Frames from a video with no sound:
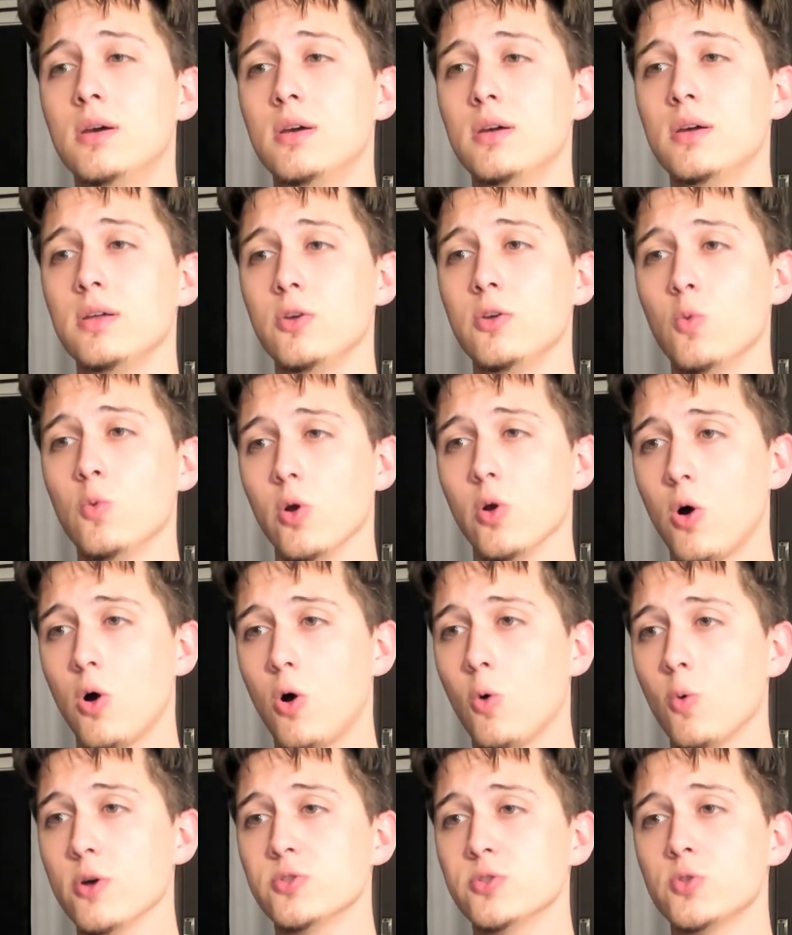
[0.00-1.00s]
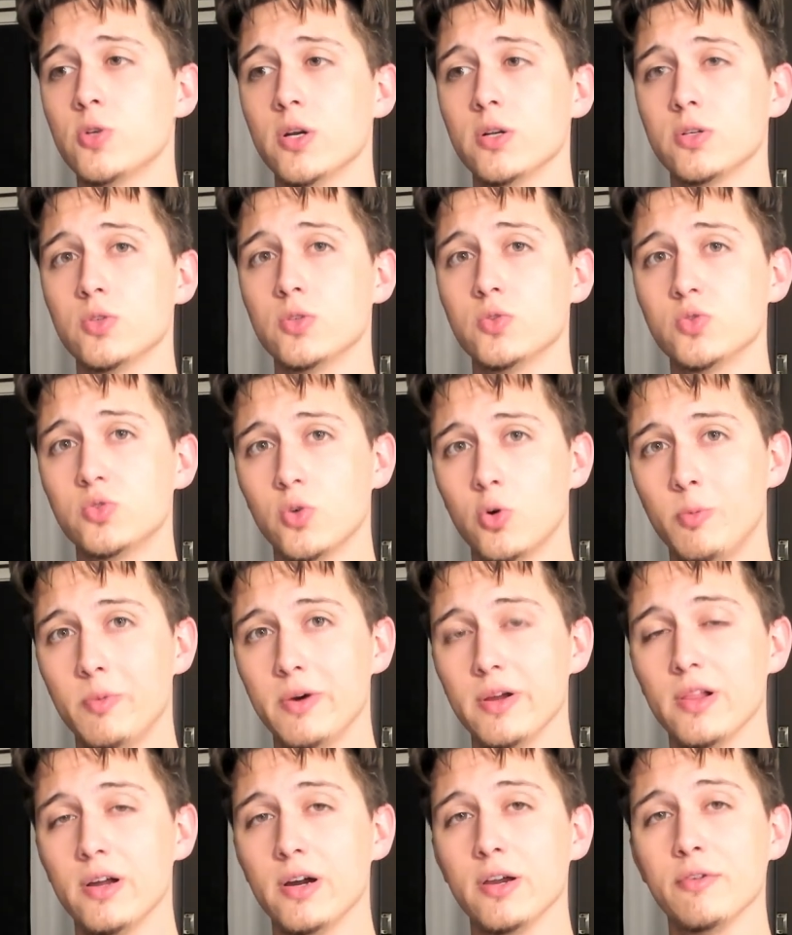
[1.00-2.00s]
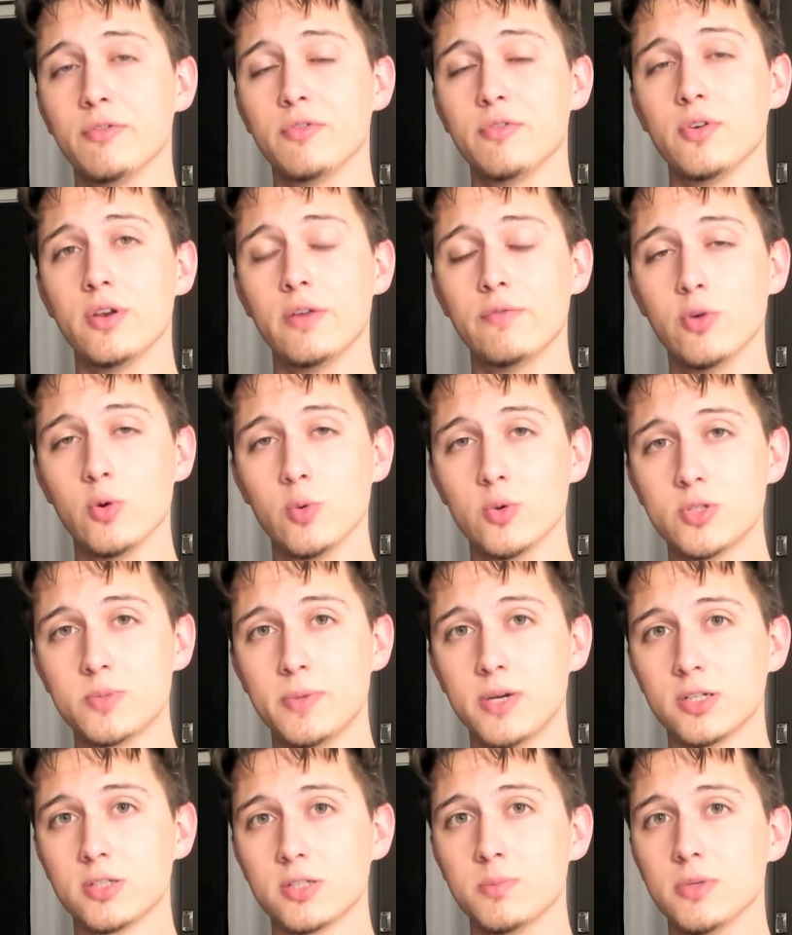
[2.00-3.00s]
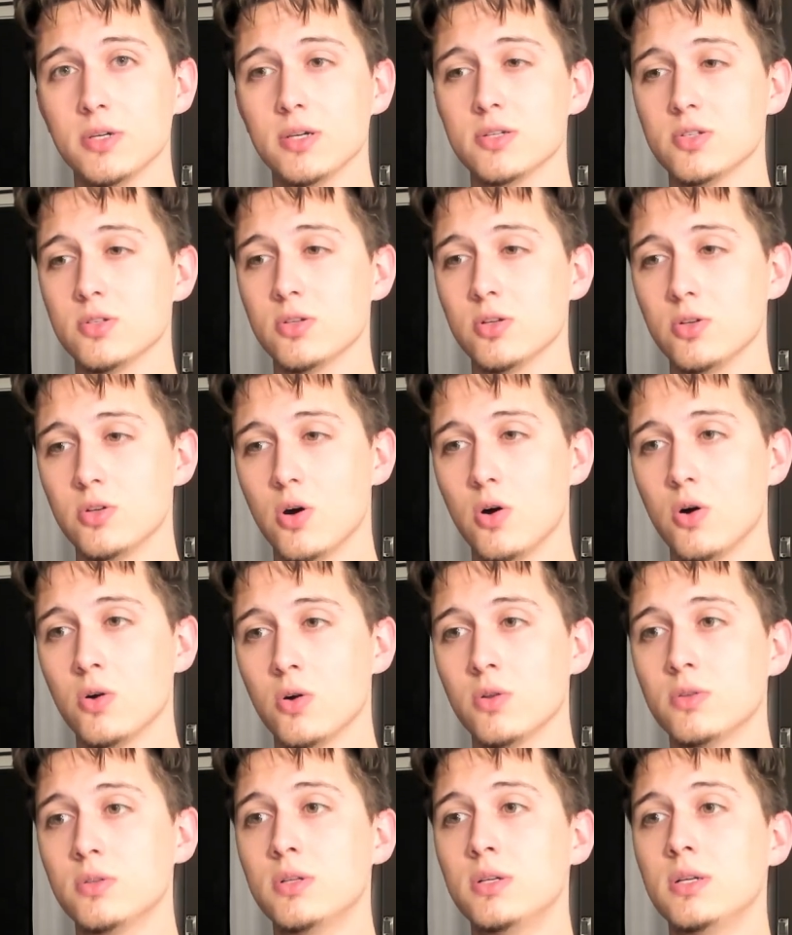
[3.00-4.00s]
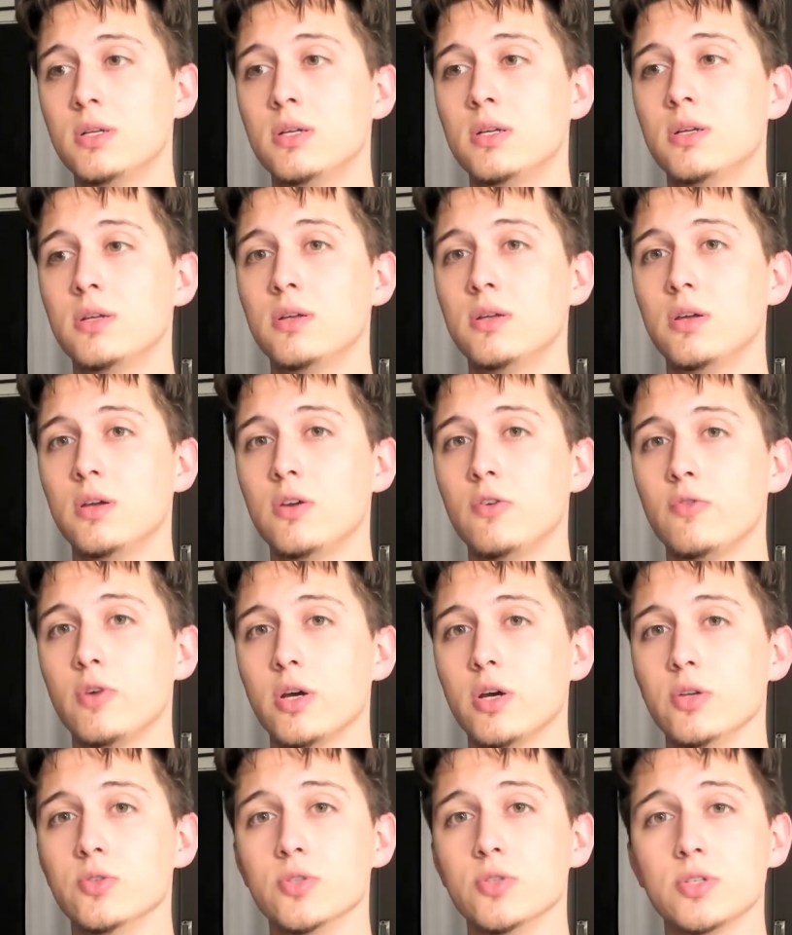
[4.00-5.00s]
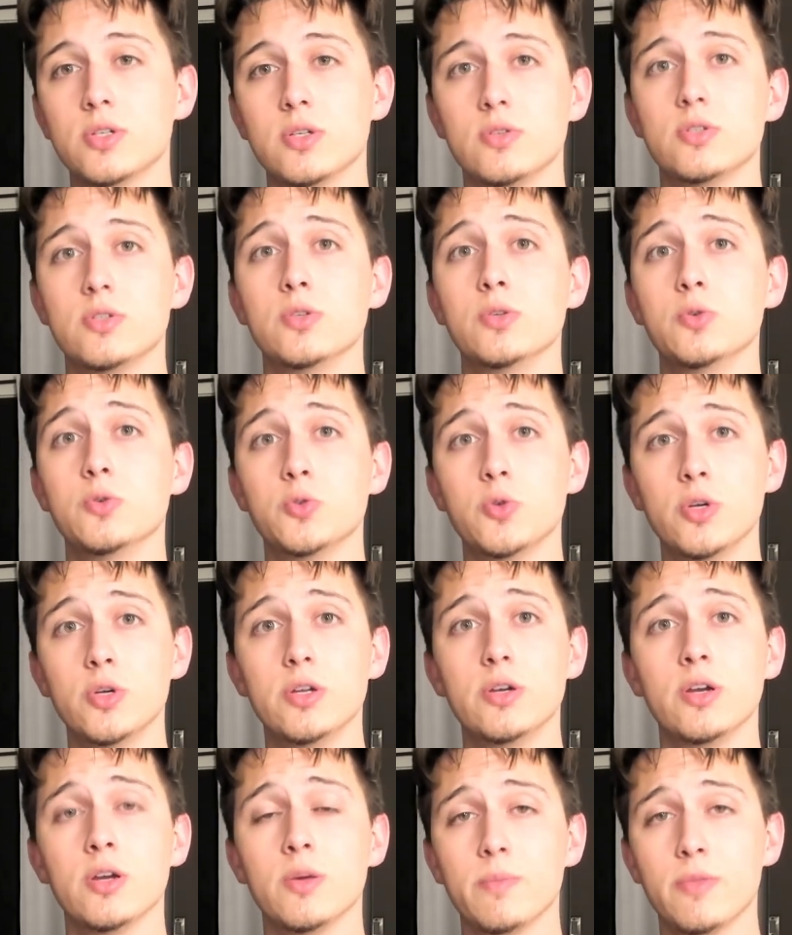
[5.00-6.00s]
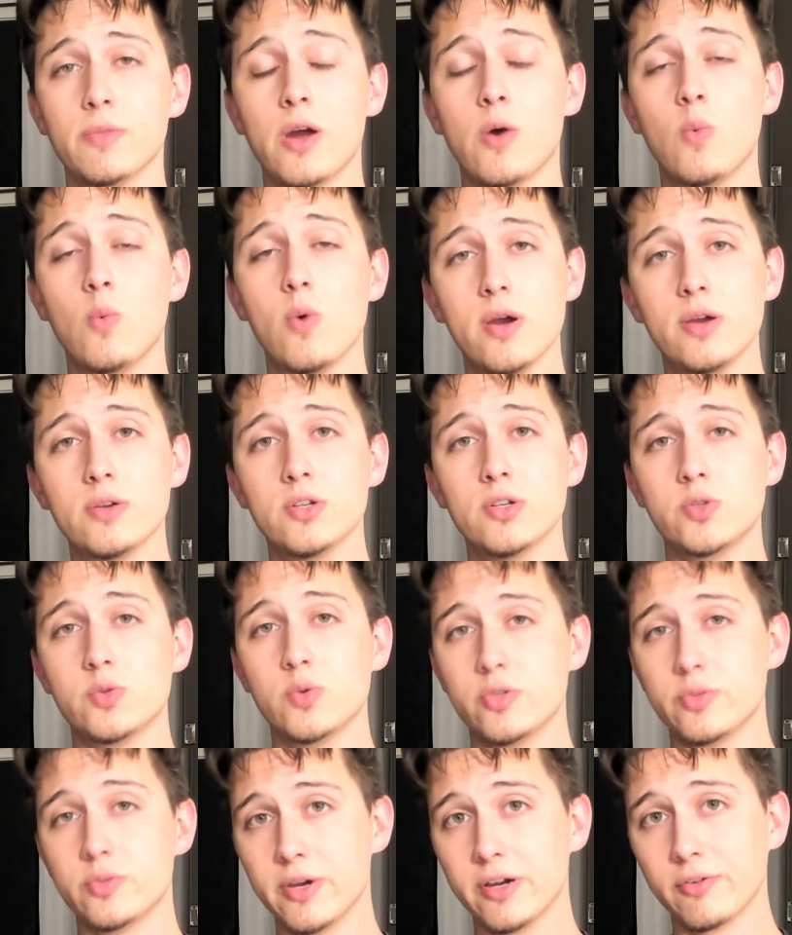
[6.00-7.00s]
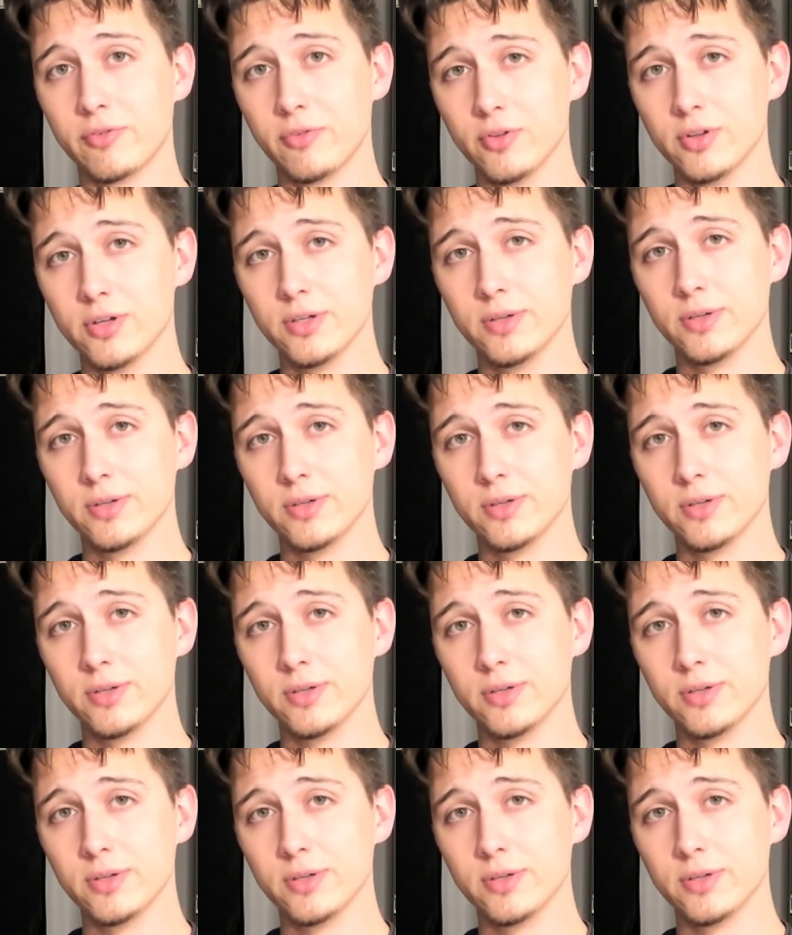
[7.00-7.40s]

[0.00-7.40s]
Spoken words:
He would always try to control my life and never respect me as an adult if I just continued treating him that way disrespectfully.